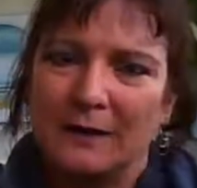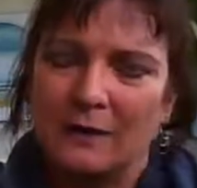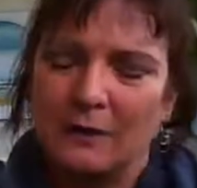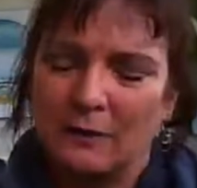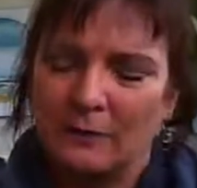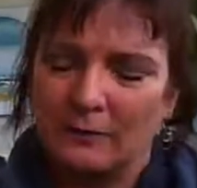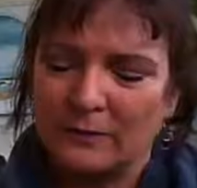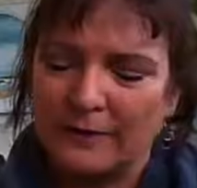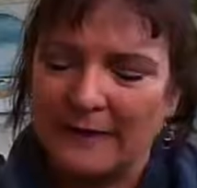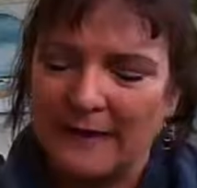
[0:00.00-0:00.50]
you
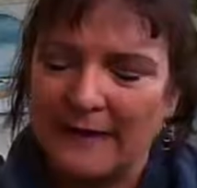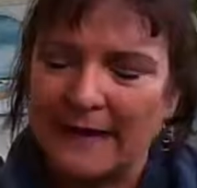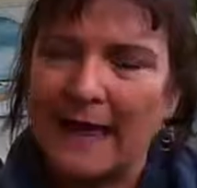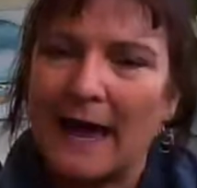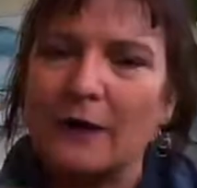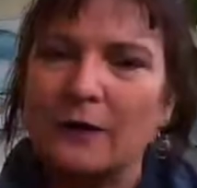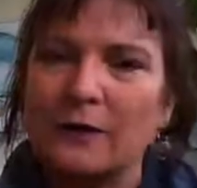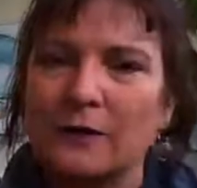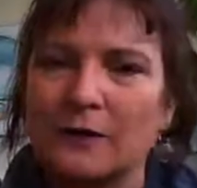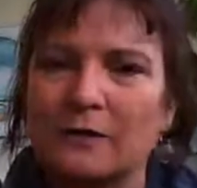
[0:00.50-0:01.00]
know,
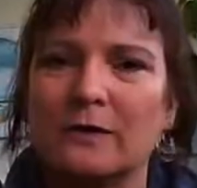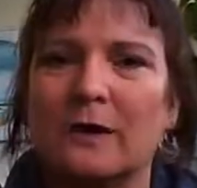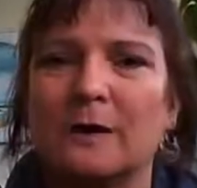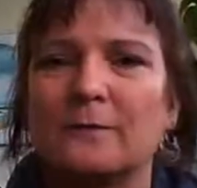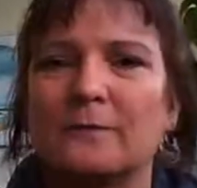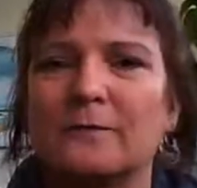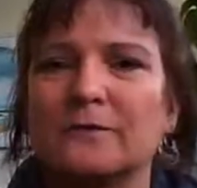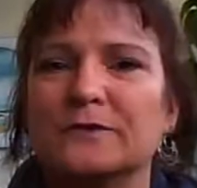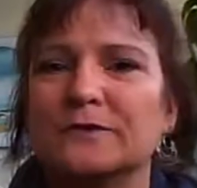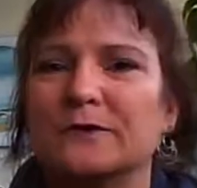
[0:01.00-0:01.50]
get out of your
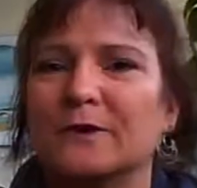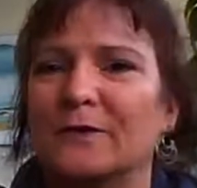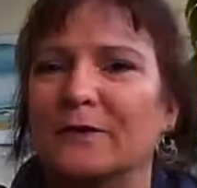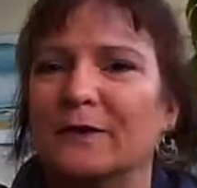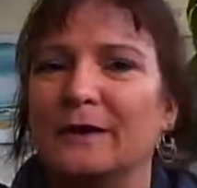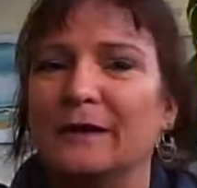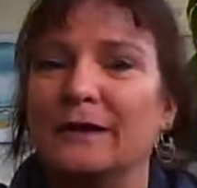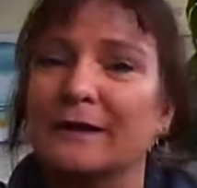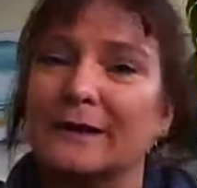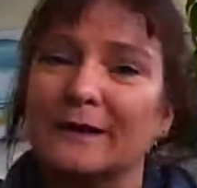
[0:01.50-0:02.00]
comfort
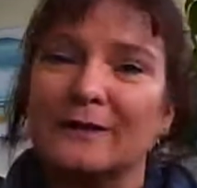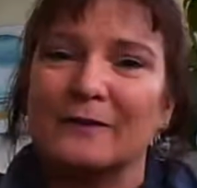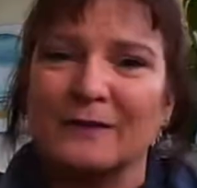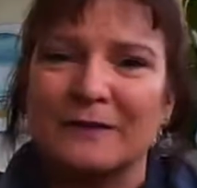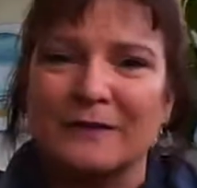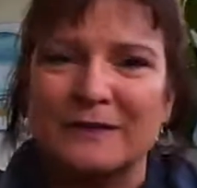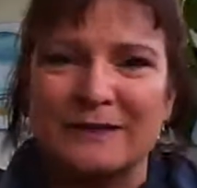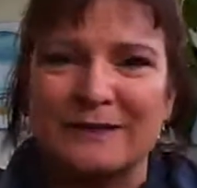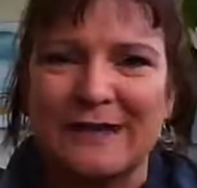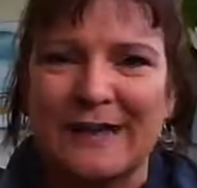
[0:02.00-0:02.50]
zone and
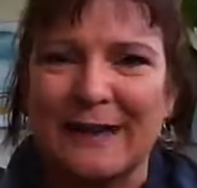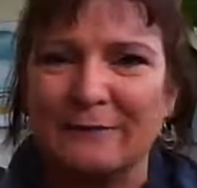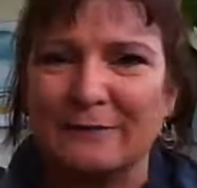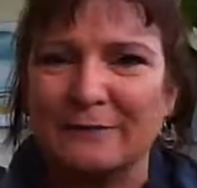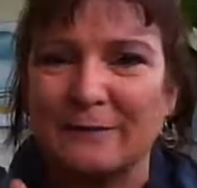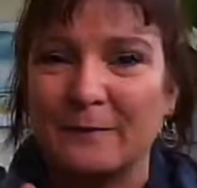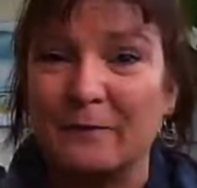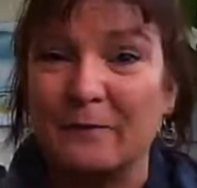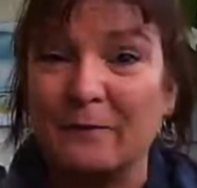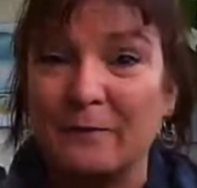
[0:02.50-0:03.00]
literally just
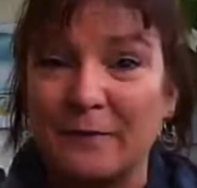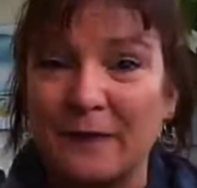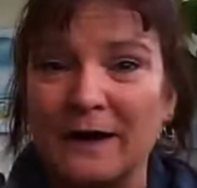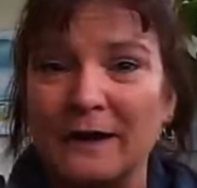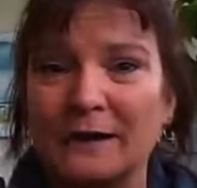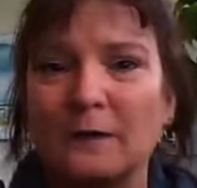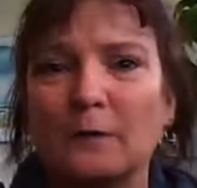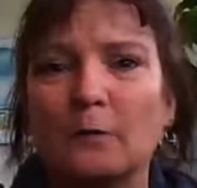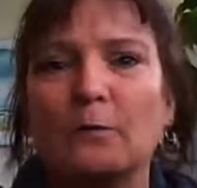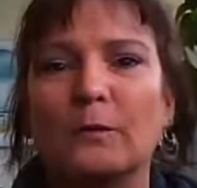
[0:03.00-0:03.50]
have some
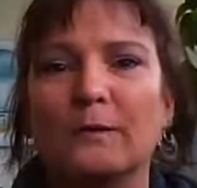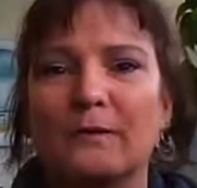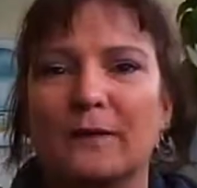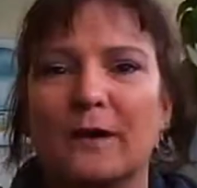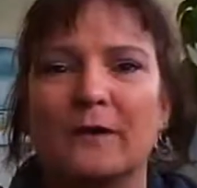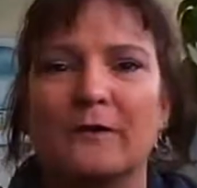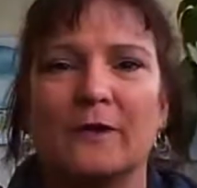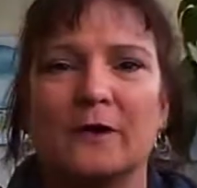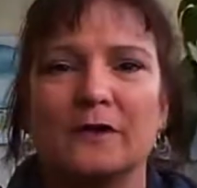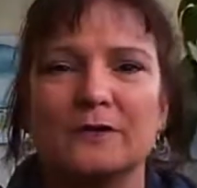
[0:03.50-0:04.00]
fun
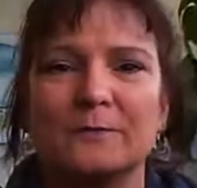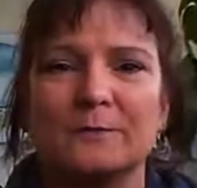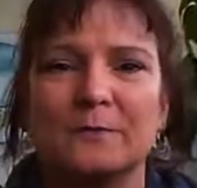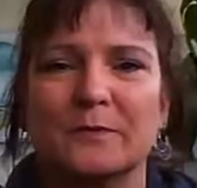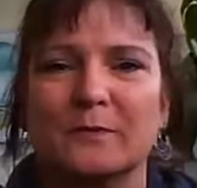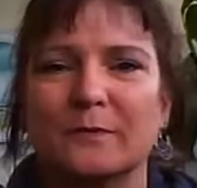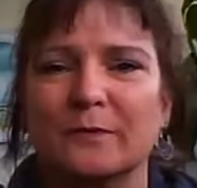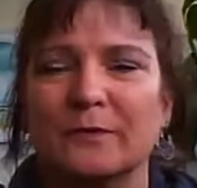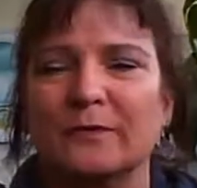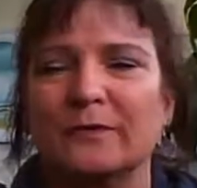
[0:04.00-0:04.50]
with other
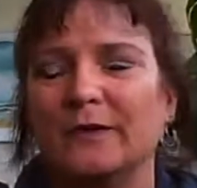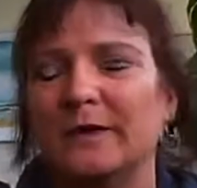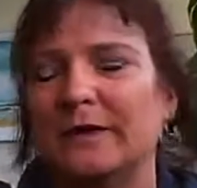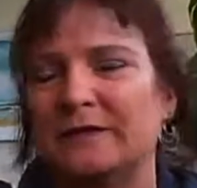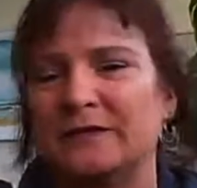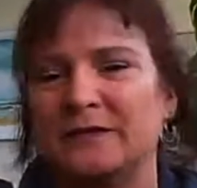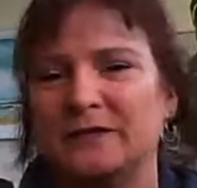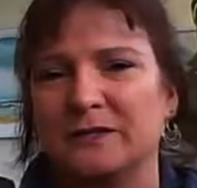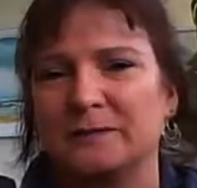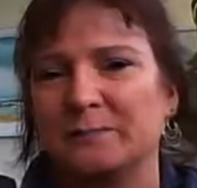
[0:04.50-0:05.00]
entrepreneurs
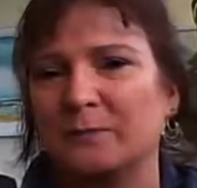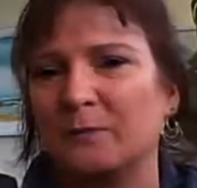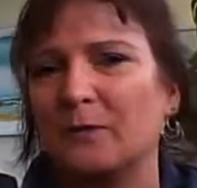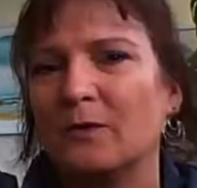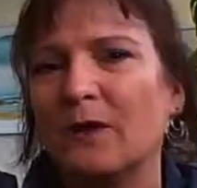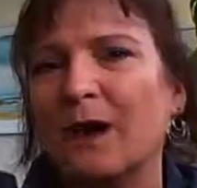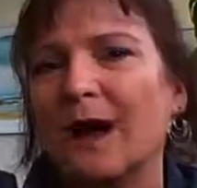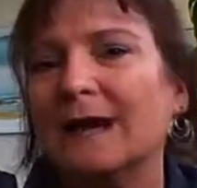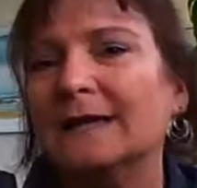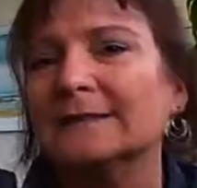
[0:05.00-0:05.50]
is just
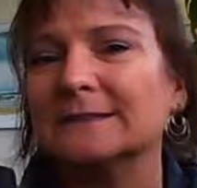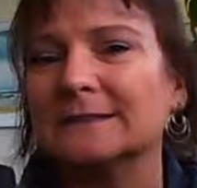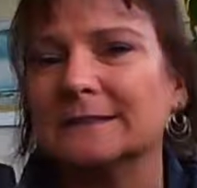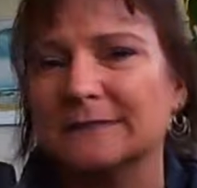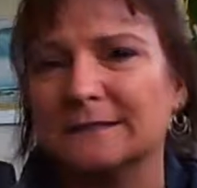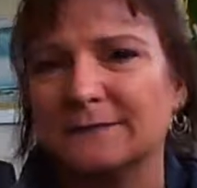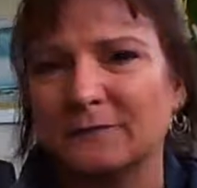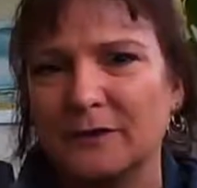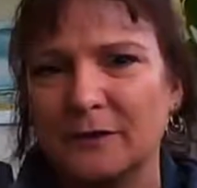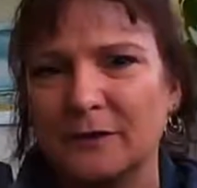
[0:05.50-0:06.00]

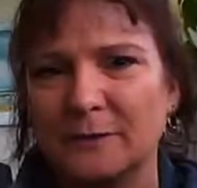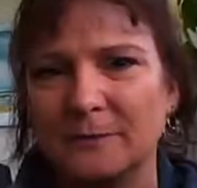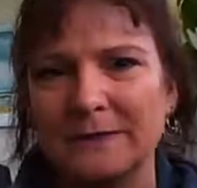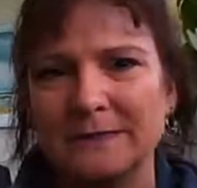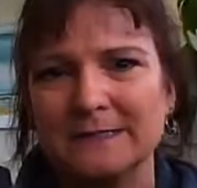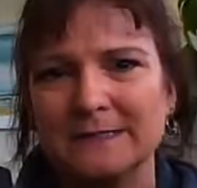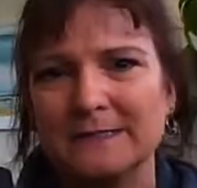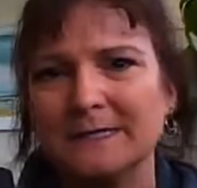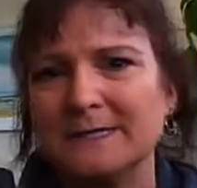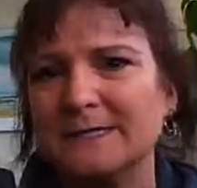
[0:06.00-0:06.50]
priceless for your
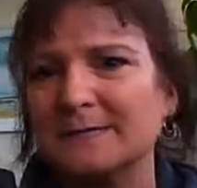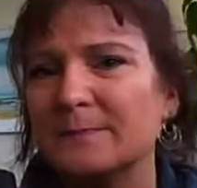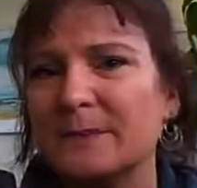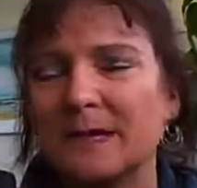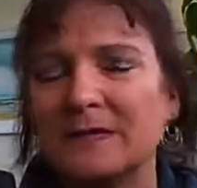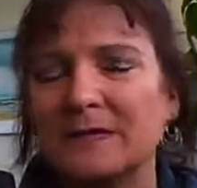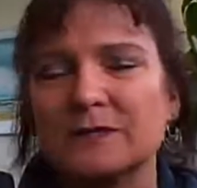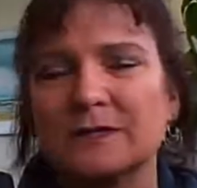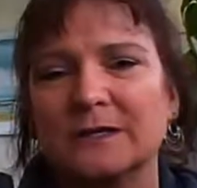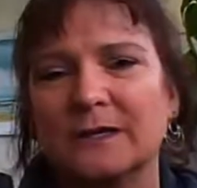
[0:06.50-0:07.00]
business,
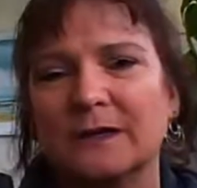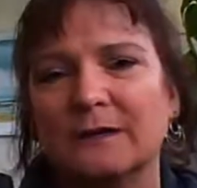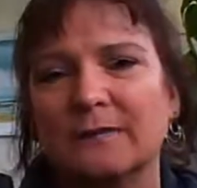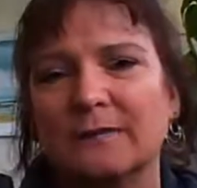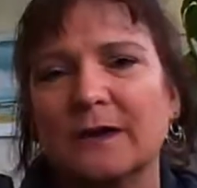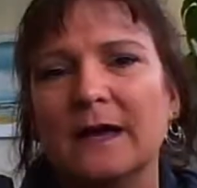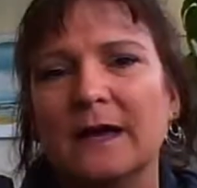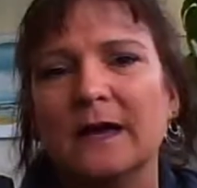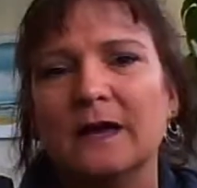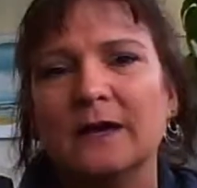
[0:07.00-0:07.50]
especially
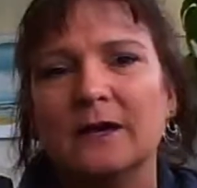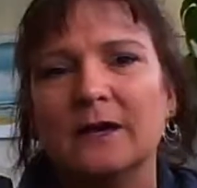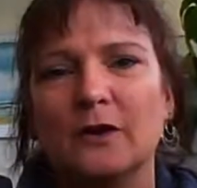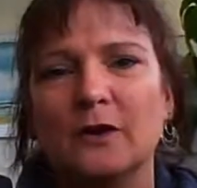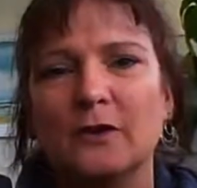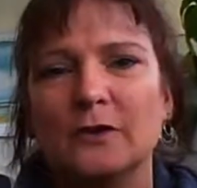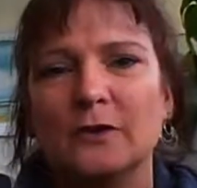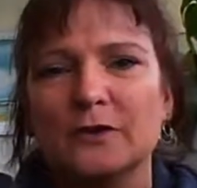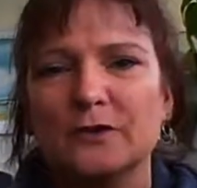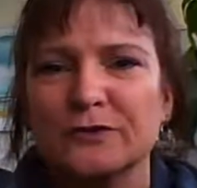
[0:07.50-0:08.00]
if, you
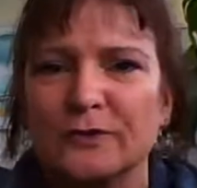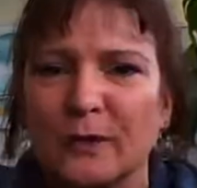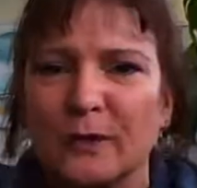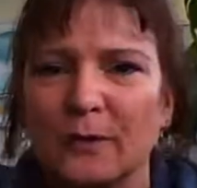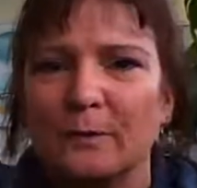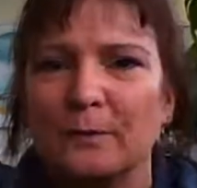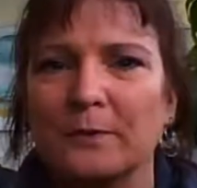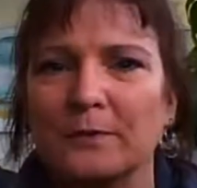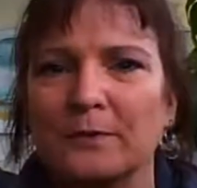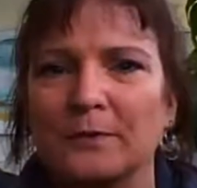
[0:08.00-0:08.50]
know, you're a
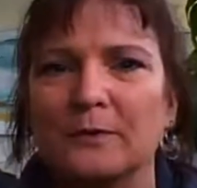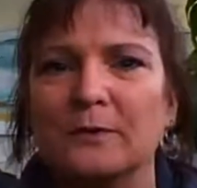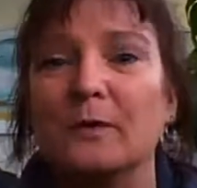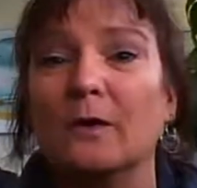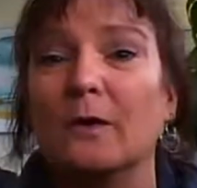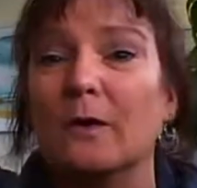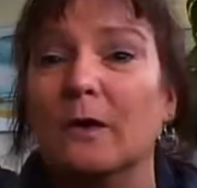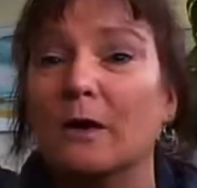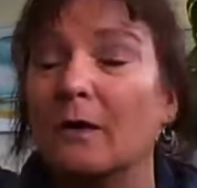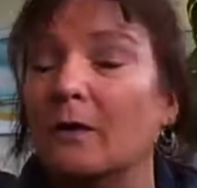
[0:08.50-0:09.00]

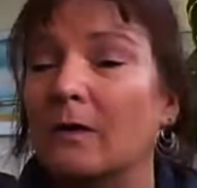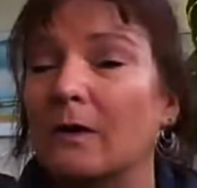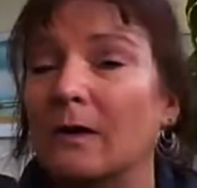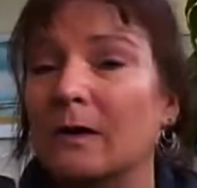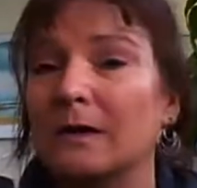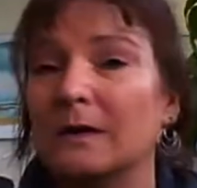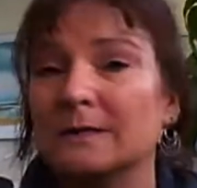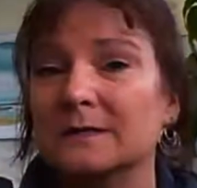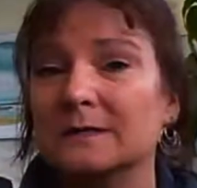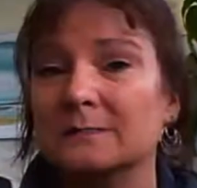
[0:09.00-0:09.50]
solopreneur
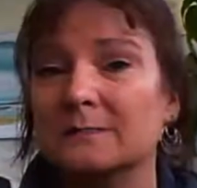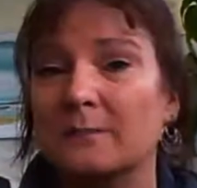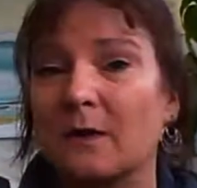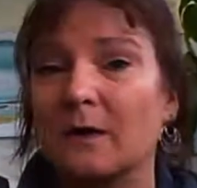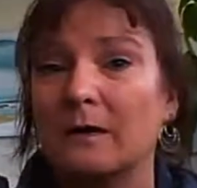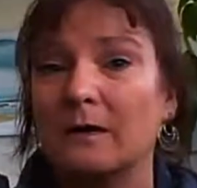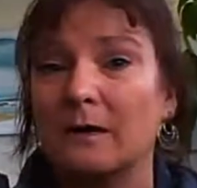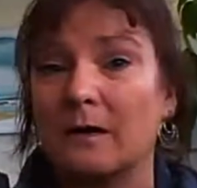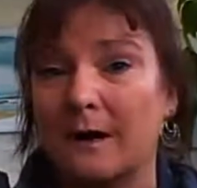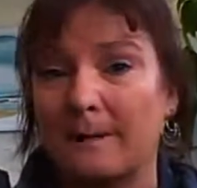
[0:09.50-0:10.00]
or a
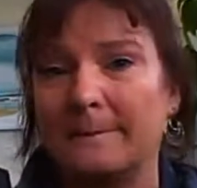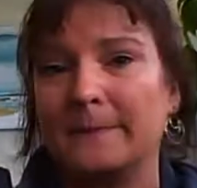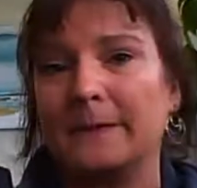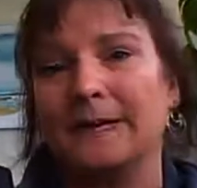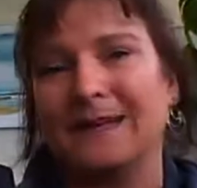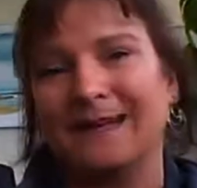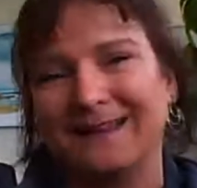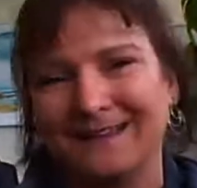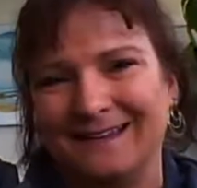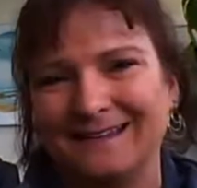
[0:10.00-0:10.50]
small
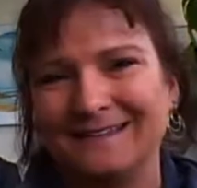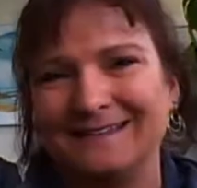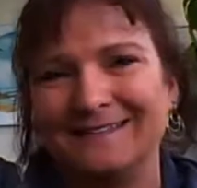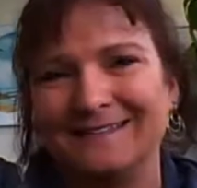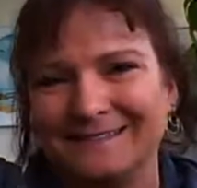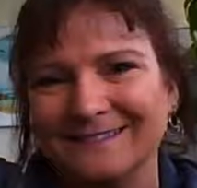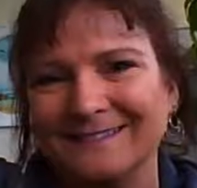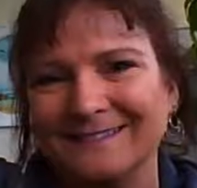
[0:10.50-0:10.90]
company.